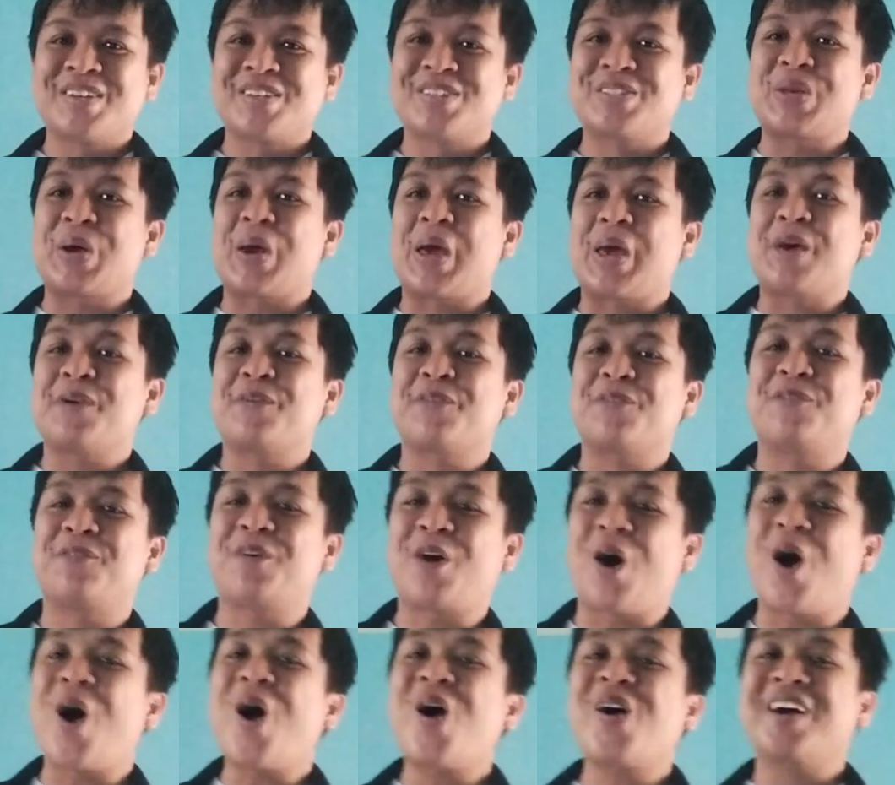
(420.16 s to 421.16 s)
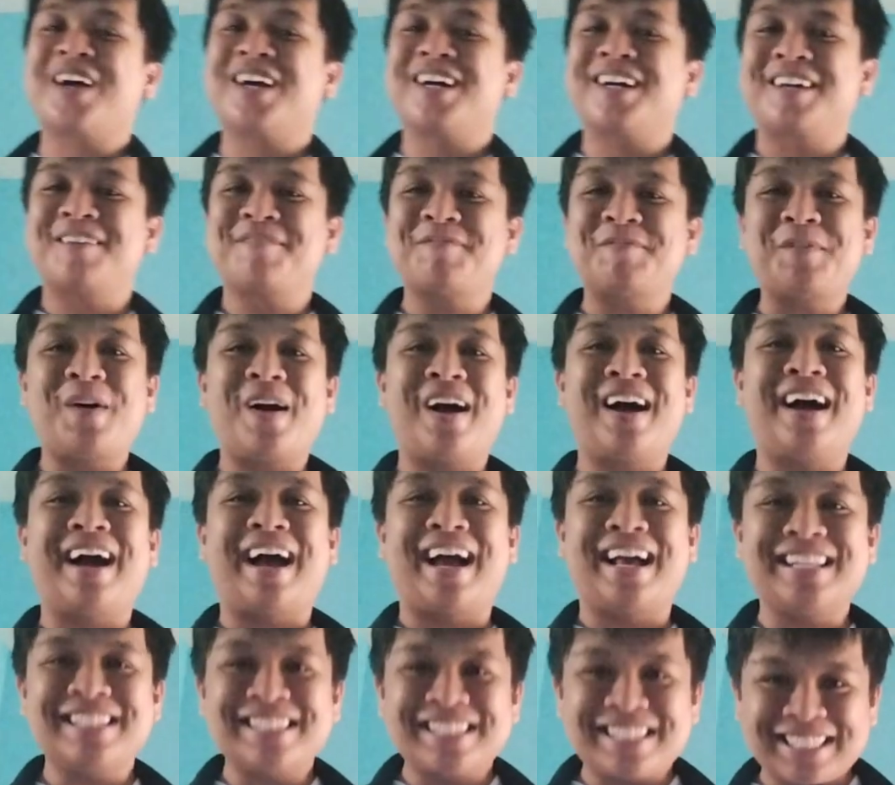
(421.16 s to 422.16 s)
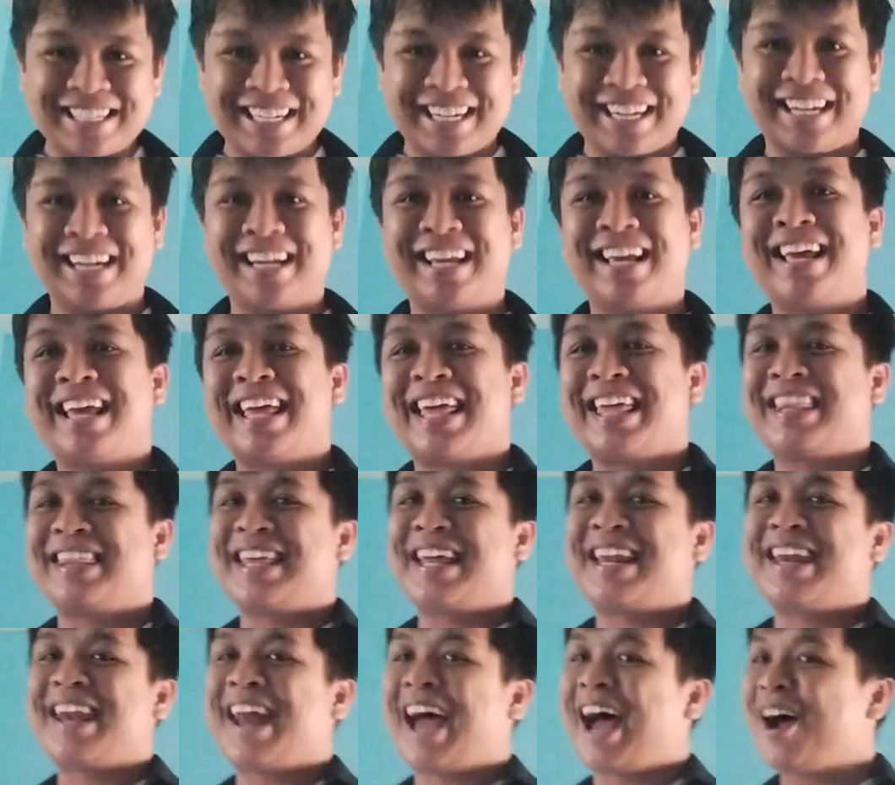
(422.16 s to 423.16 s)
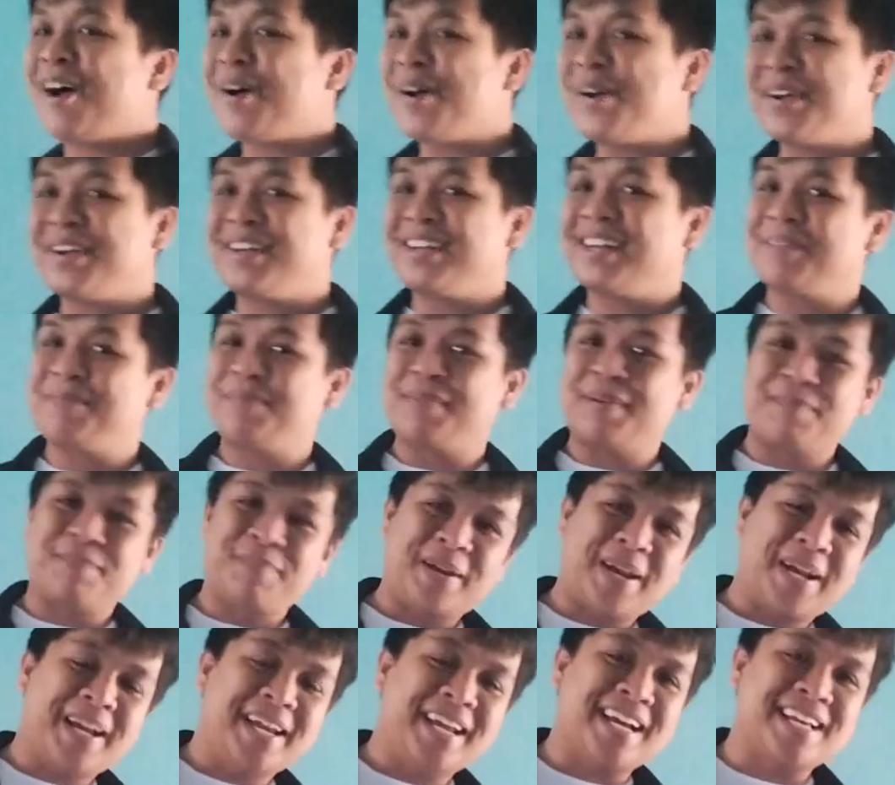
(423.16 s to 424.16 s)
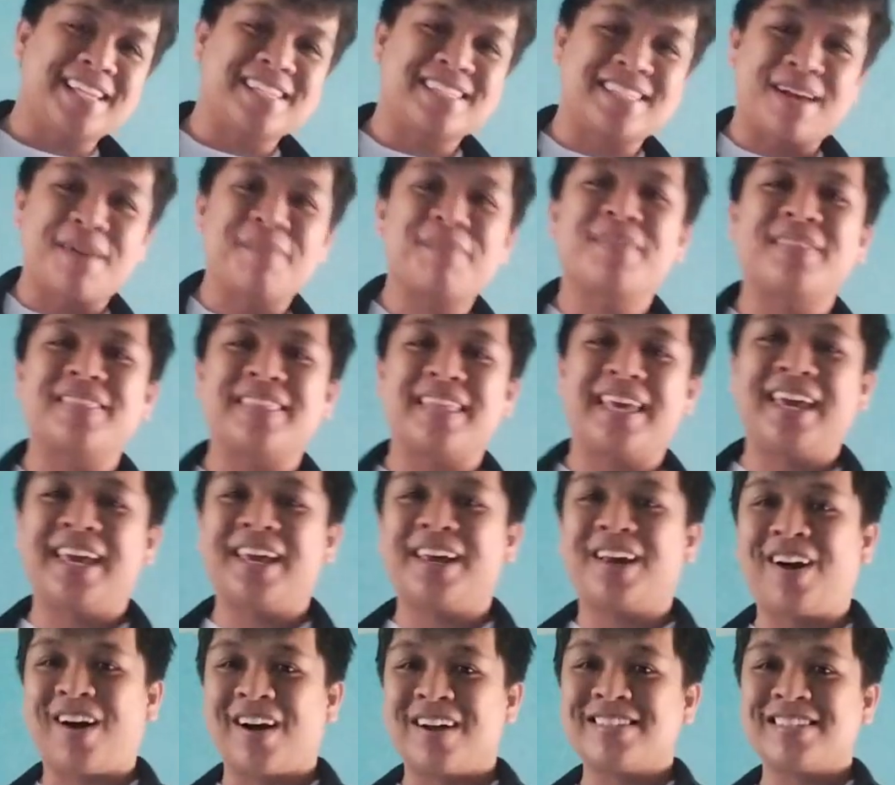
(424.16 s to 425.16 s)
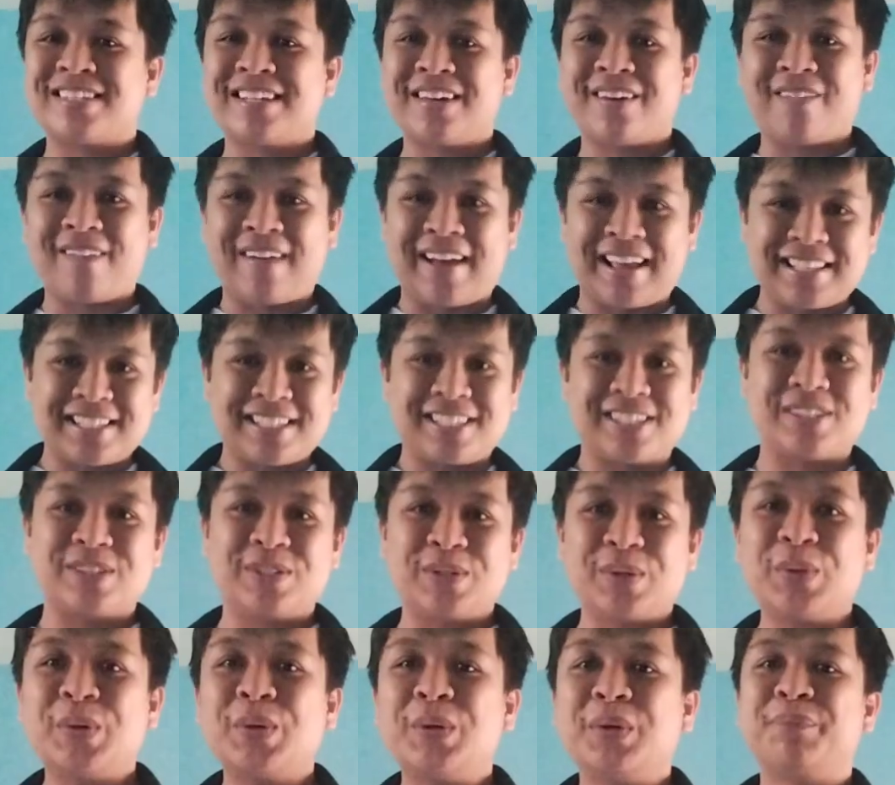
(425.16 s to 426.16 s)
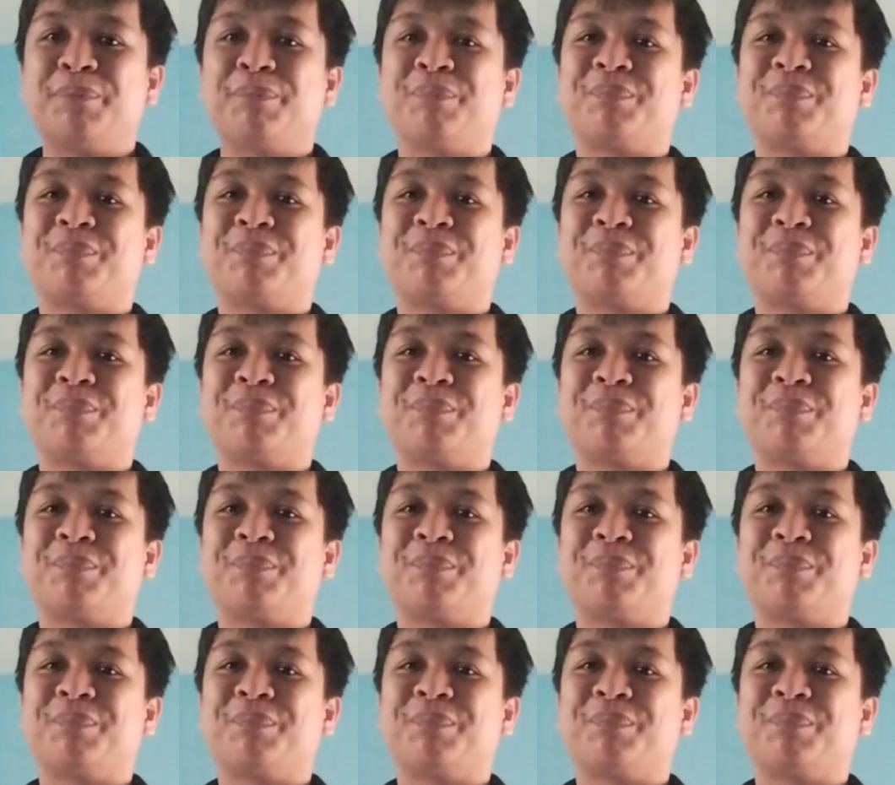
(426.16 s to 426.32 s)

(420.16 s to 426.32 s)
So, if wrong ang inyong answer, then how could you prepare na something consequence to